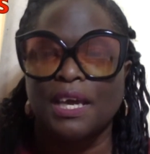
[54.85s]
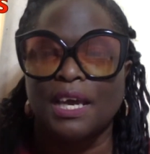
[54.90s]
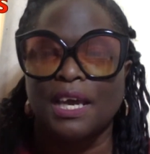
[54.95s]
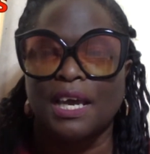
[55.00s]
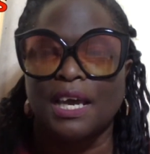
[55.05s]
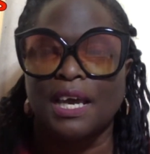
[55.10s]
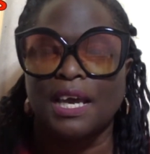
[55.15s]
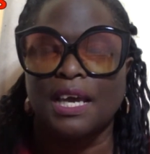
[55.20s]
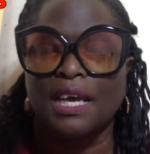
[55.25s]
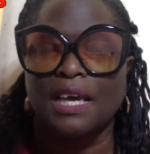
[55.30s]

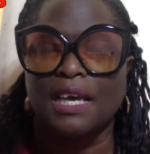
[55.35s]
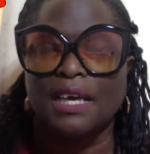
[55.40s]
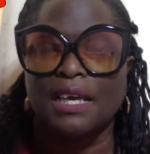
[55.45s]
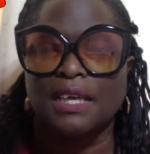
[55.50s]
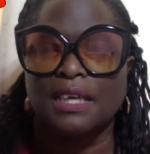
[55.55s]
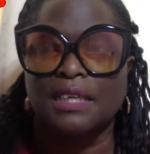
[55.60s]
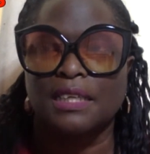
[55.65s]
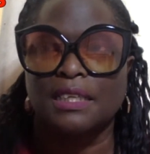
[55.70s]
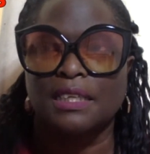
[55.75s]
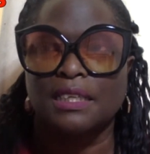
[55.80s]

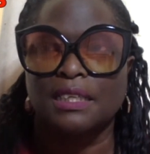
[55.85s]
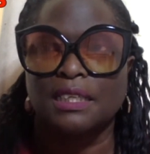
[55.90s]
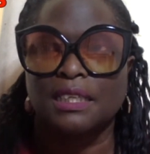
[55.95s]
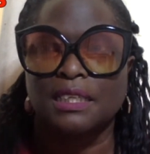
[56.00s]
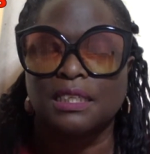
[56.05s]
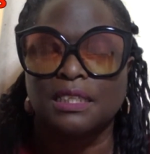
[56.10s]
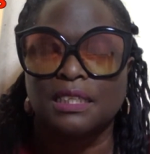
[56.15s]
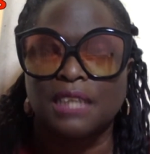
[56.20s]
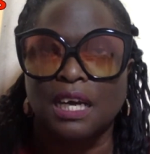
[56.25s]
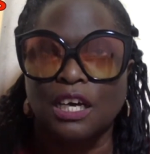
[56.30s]
and the
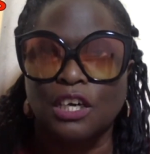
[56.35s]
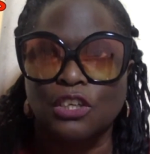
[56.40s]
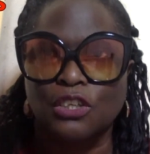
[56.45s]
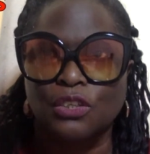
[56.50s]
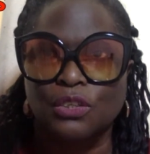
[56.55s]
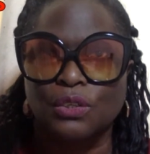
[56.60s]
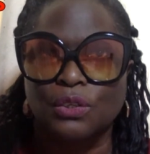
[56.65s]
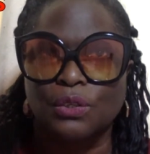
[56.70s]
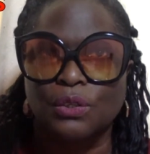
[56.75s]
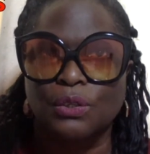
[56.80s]

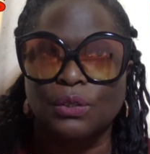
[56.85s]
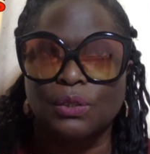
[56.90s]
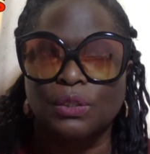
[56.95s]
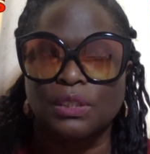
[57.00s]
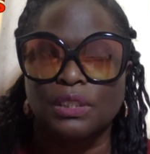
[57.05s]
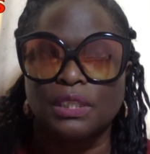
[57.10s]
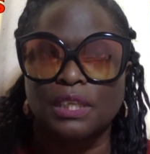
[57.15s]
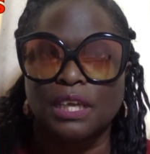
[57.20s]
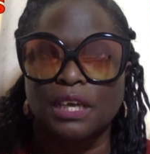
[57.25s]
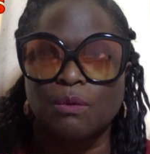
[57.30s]
doctor
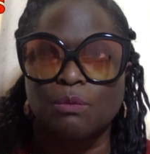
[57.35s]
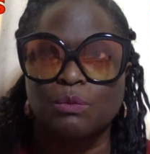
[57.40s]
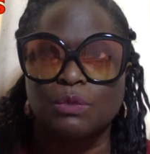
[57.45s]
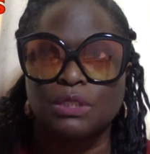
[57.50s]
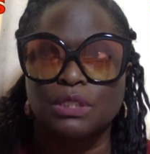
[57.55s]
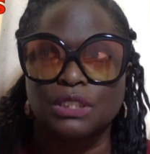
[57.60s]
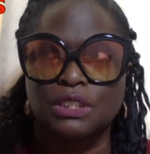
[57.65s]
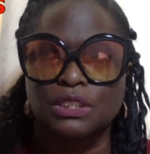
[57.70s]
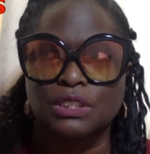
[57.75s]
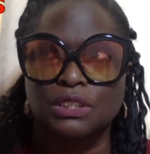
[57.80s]
that
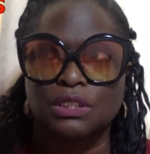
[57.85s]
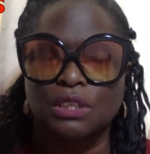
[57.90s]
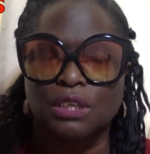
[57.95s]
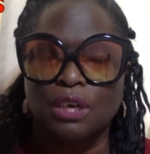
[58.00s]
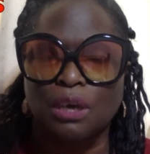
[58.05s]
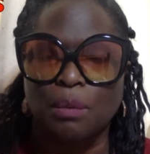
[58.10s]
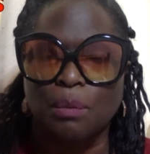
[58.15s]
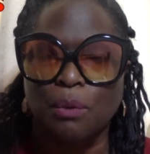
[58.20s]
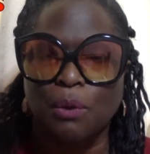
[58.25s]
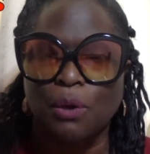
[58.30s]
was
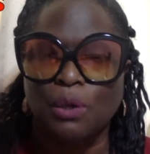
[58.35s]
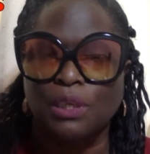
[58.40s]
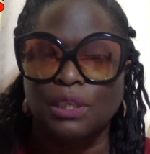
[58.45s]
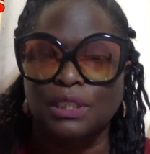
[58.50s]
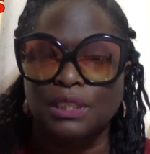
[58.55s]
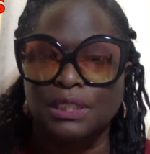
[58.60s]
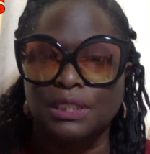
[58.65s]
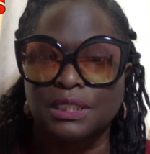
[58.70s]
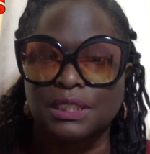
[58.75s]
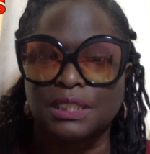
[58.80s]
a part of
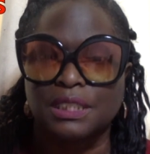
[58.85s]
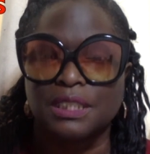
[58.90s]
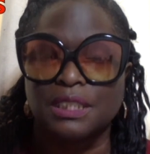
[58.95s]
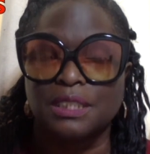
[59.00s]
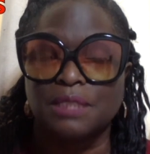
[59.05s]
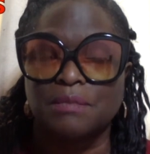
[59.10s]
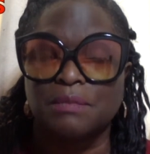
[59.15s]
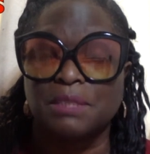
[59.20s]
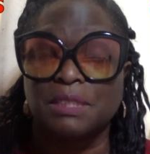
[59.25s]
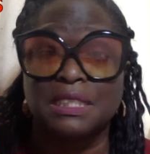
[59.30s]
the
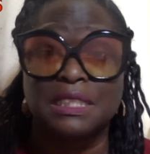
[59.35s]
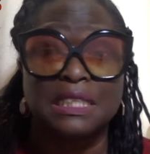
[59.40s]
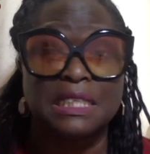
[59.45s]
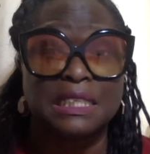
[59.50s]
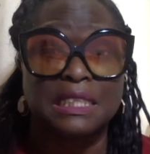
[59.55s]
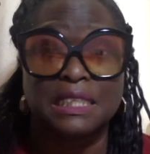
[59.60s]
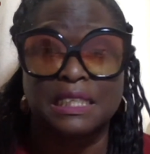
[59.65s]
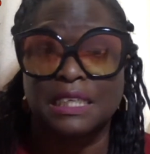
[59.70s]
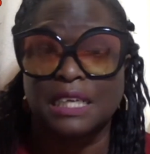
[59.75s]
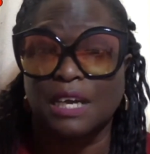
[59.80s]
team
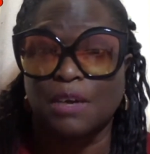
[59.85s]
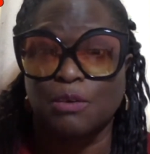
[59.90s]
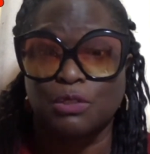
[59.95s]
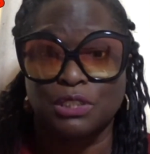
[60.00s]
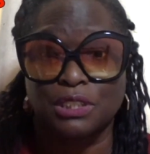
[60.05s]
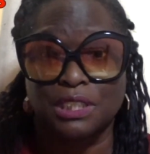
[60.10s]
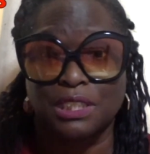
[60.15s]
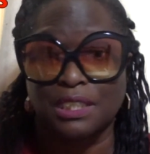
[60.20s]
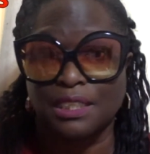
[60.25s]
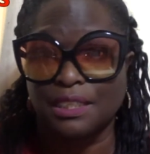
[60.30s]
didn't think I was
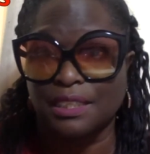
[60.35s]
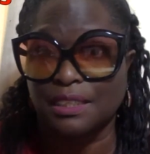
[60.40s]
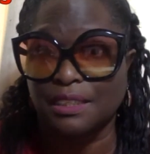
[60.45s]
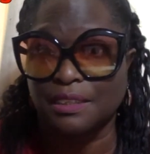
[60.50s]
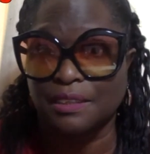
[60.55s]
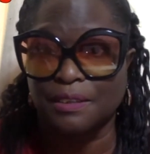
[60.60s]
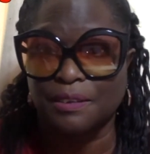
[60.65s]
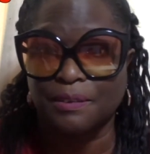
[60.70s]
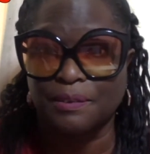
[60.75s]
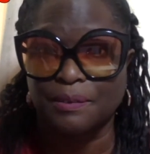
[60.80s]
going to
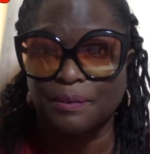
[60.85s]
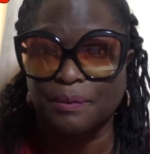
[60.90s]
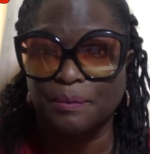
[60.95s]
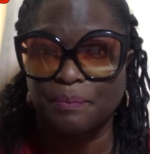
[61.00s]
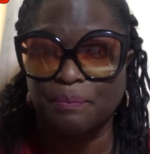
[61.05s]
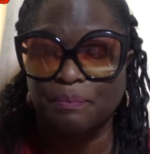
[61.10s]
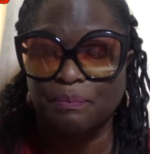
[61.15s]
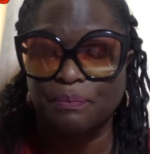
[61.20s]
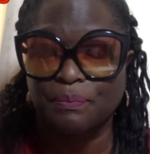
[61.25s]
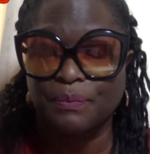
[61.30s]
live.
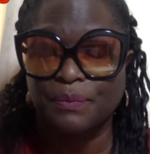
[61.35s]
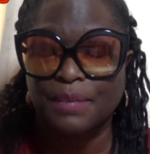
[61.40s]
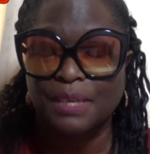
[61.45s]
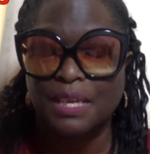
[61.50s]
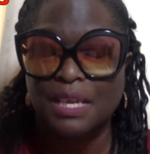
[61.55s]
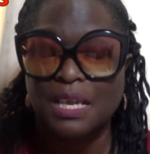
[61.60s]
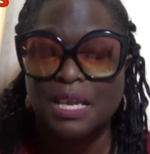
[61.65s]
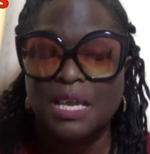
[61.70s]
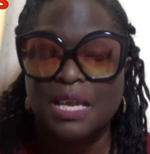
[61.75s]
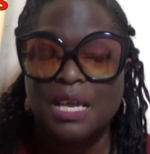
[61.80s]

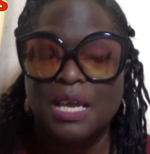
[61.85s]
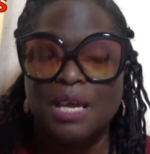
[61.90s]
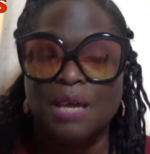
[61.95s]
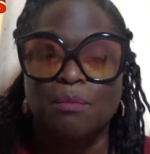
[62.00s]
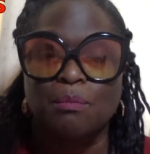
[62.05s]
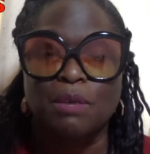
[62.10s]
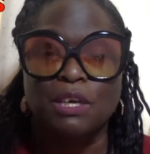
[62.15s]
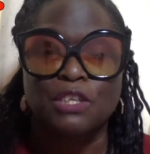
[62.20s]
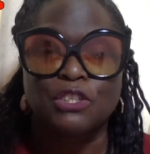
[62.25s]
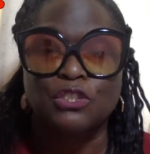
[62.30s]

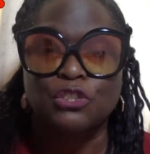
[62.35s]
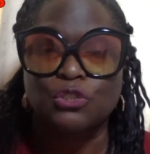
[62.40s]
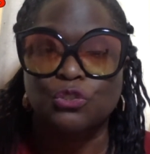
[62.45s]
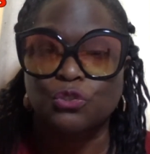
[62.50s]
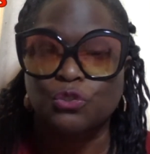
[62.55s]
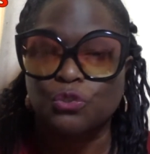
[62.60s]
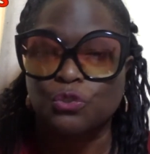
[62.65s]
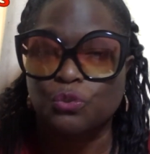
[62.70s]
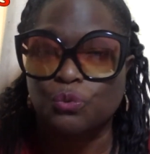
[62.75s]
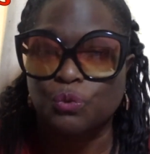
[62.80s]
My
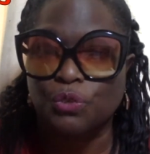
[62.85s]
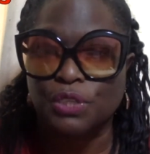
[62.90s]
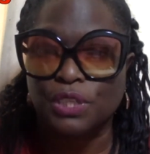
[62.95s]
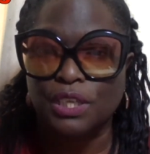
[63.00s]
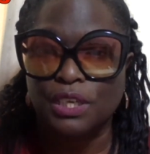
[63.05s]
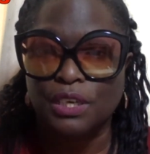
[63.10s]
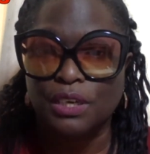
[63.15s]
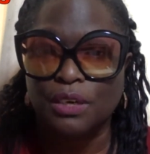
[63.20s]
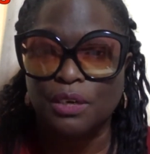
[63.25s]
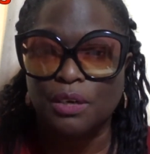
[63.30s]
sisters were
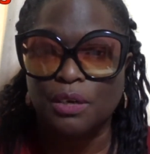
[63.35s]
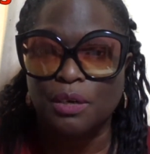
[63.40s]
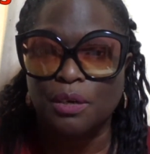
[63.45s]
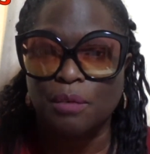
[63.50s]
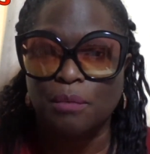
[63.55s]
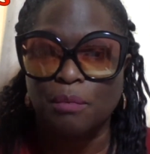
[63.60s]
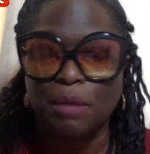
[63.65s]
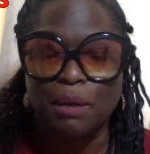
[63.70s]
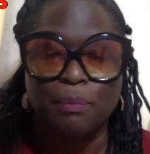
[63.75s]
there, my